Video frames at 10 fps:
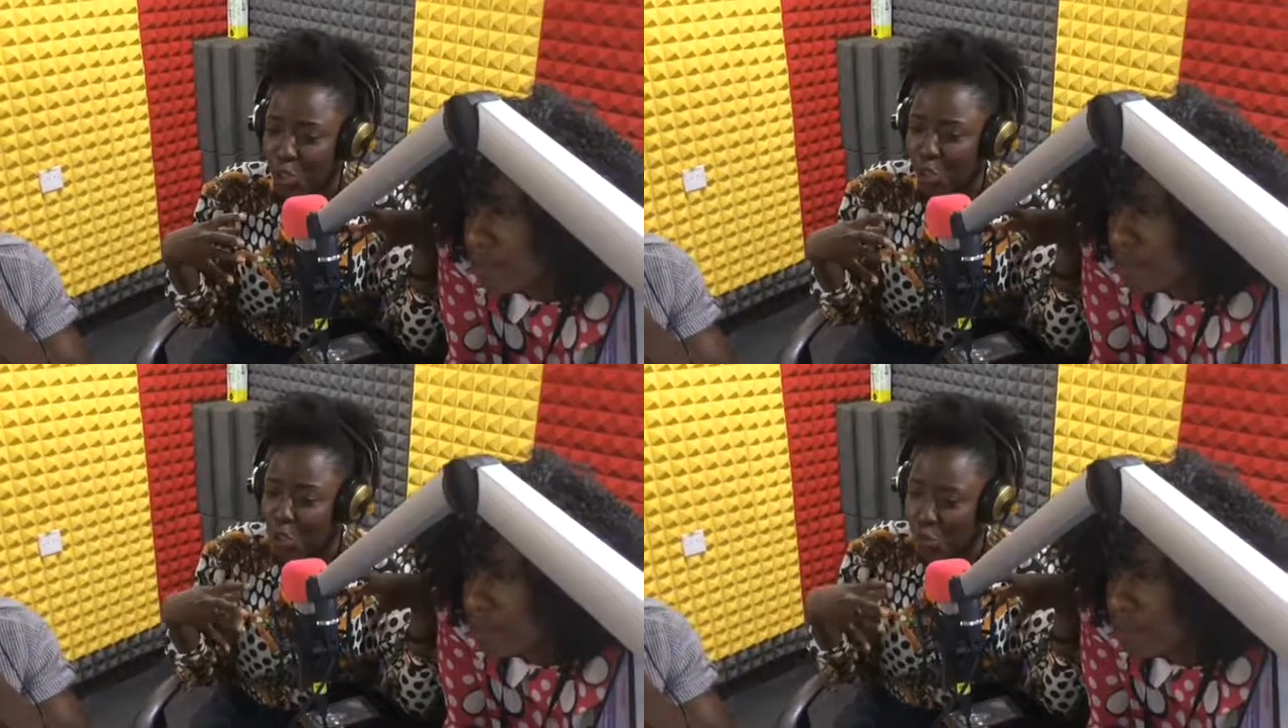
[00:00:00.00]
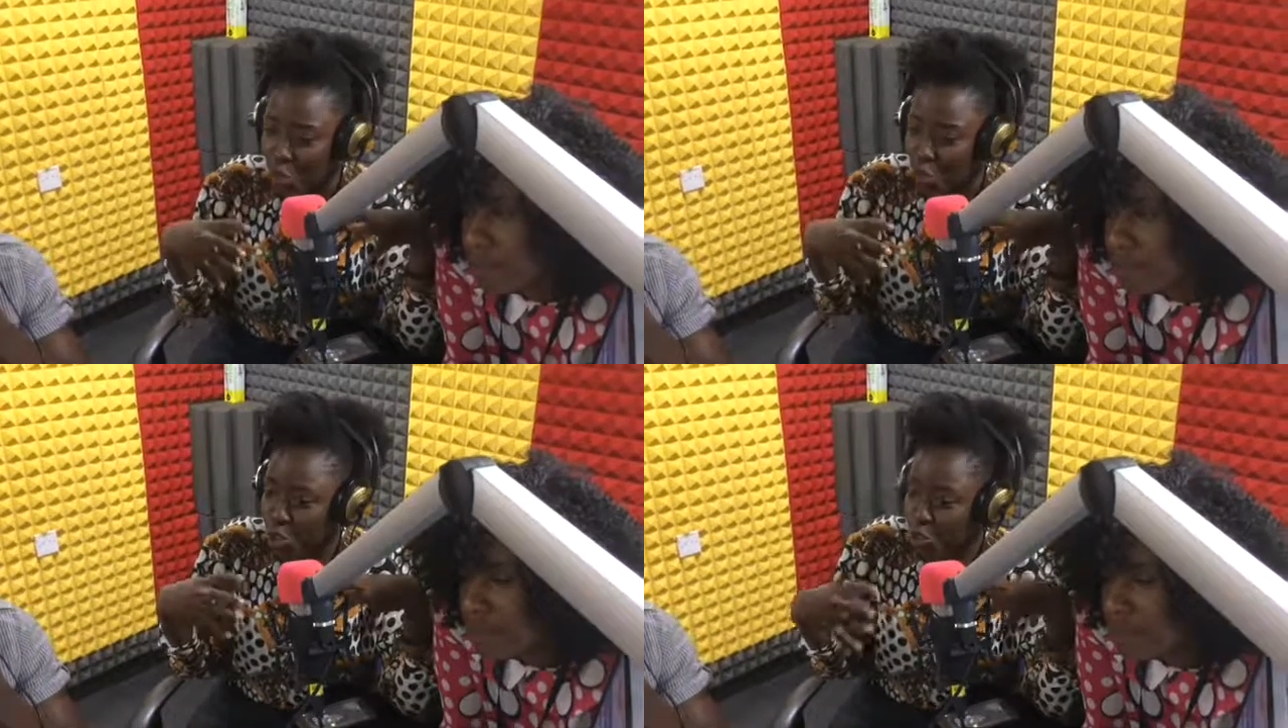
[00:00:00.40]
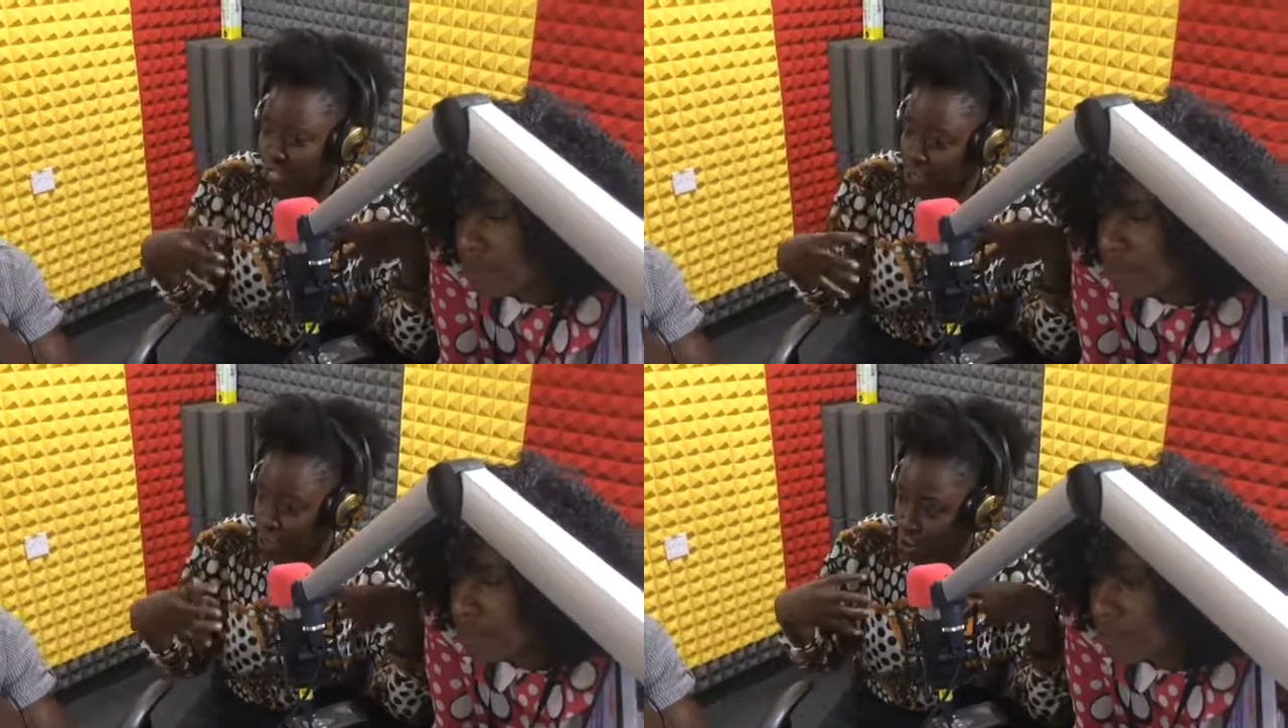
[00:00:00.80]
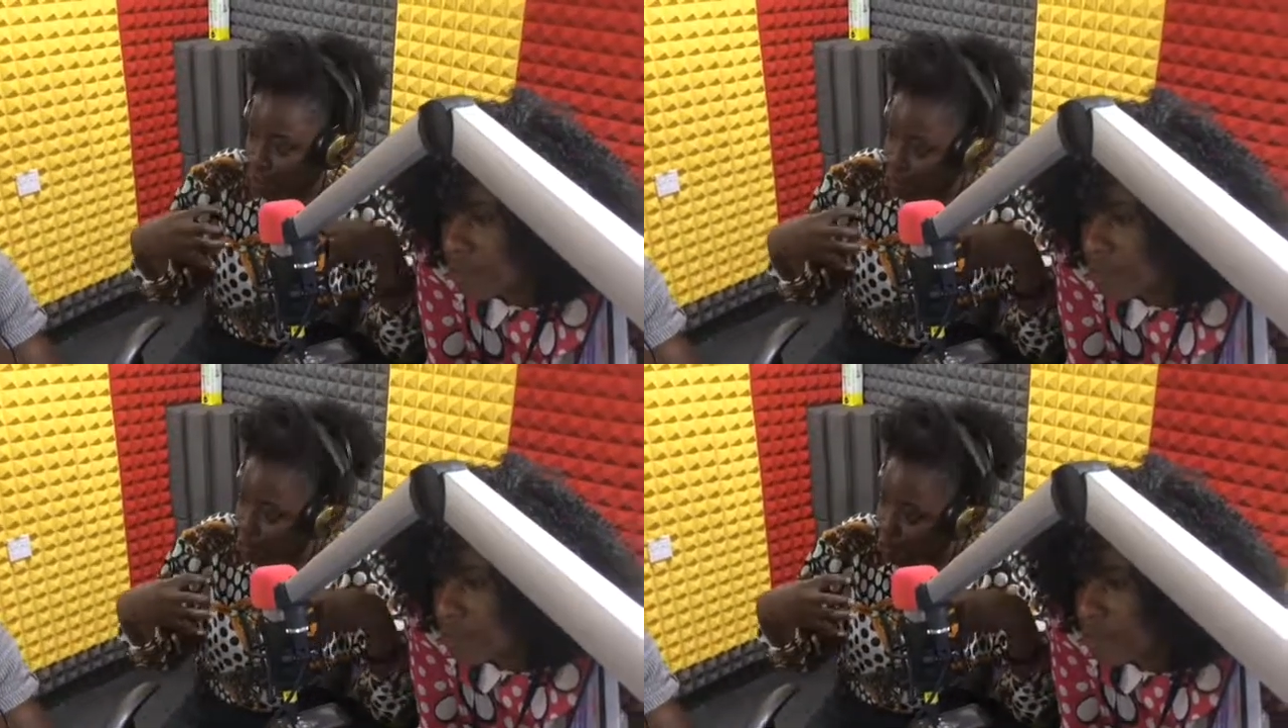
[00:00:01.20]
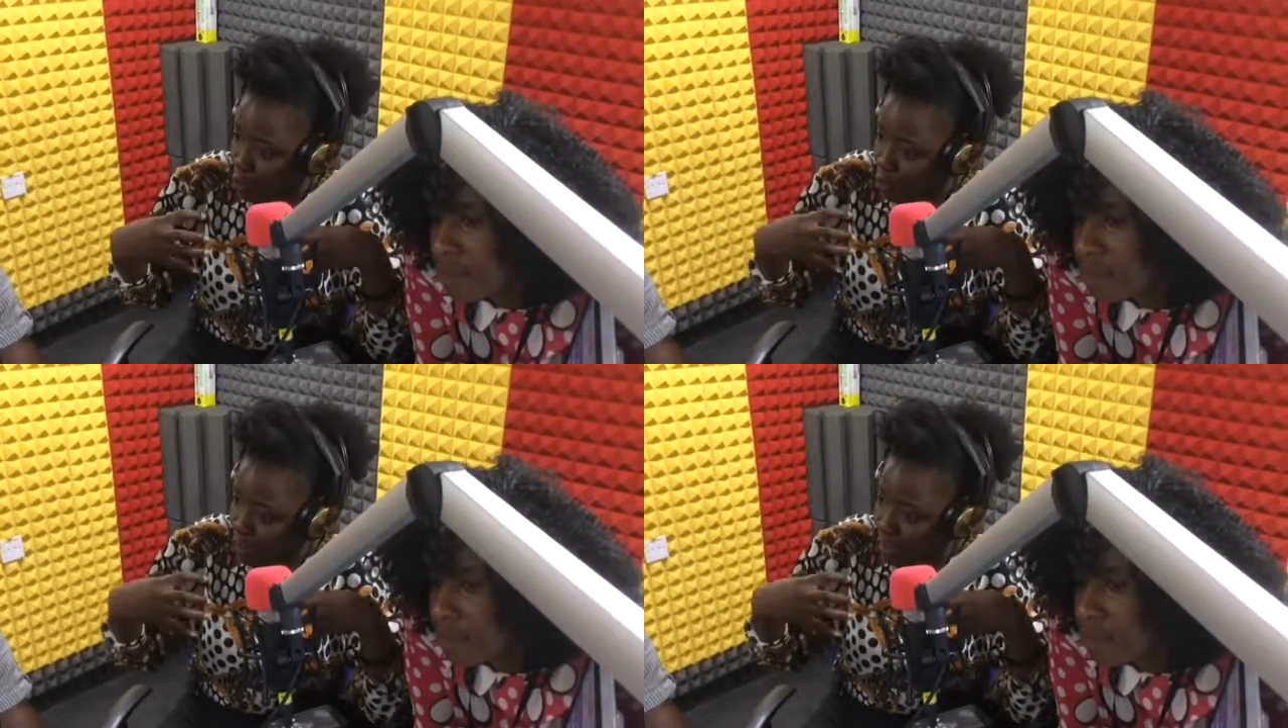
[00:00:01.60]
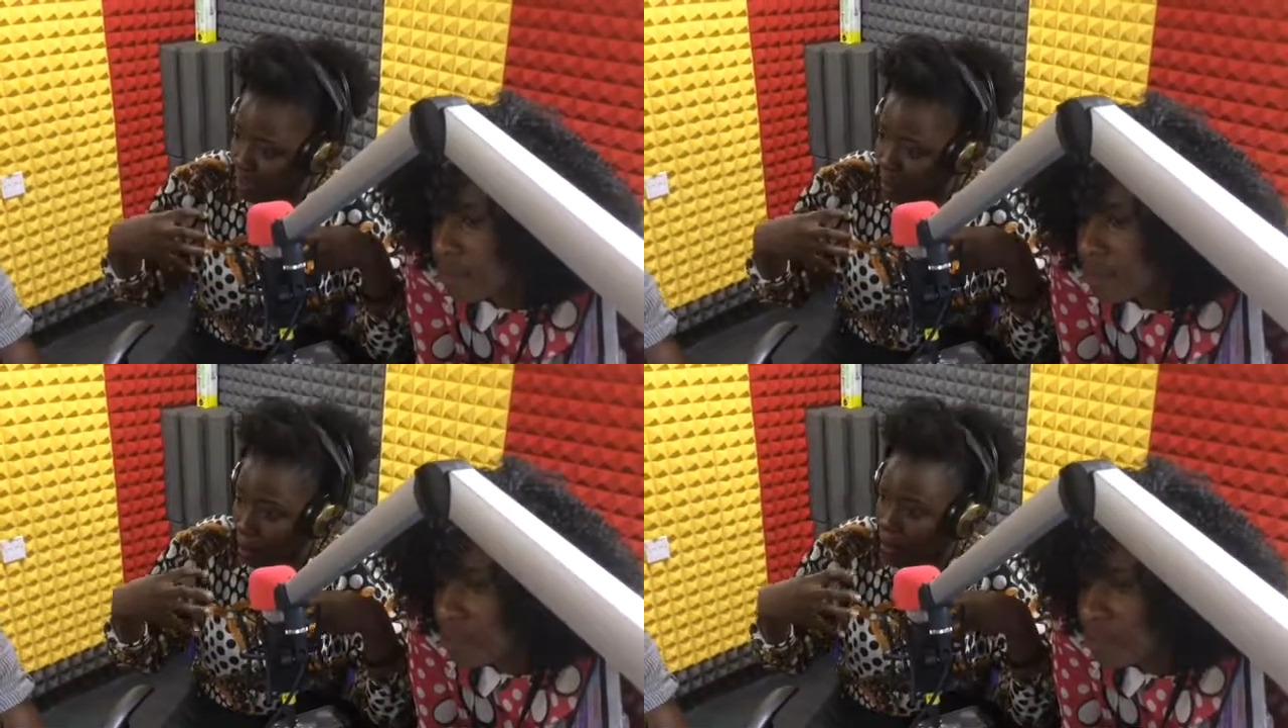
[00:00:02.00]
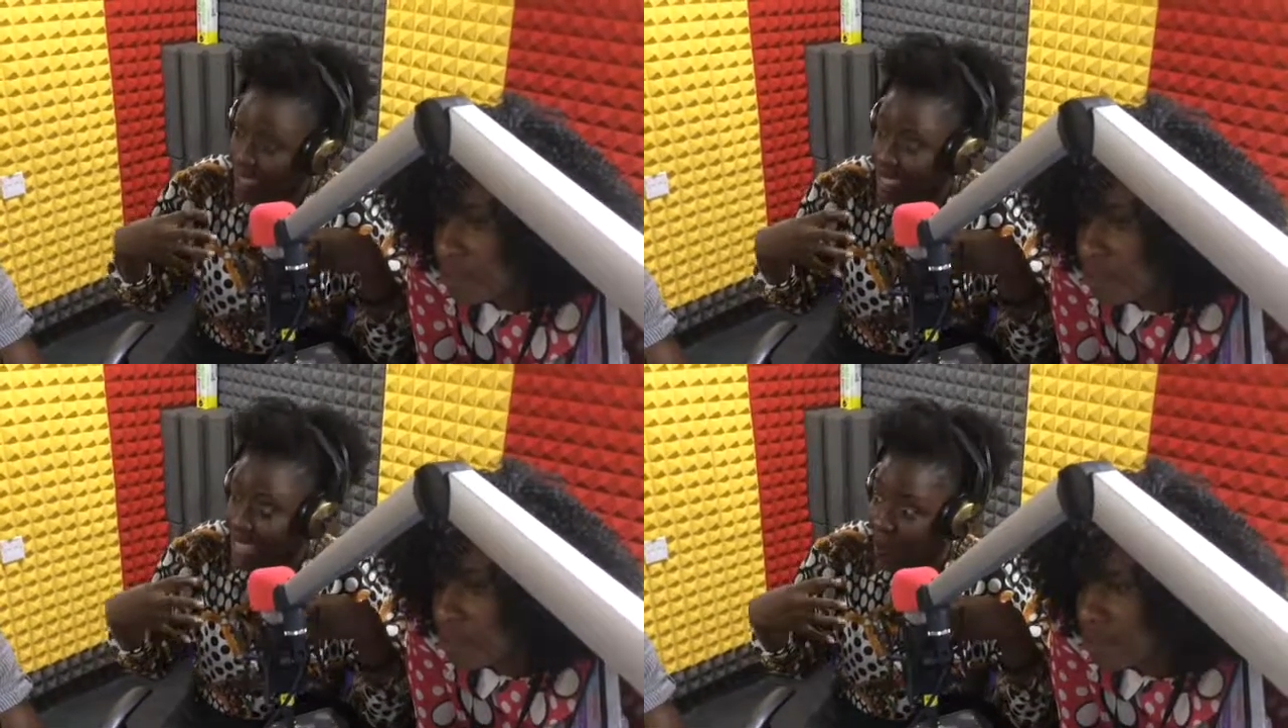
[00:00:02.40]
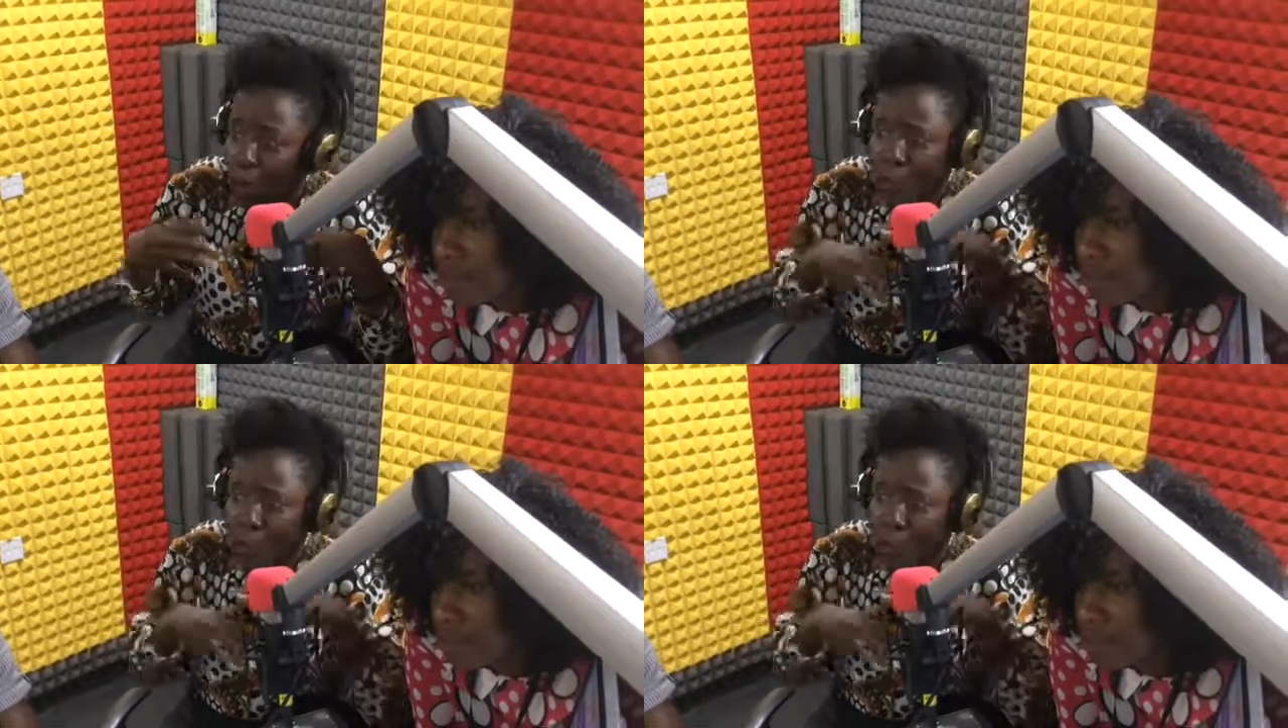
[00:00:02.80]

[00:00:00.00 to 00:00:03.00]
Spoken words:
you should dress to suit your body type.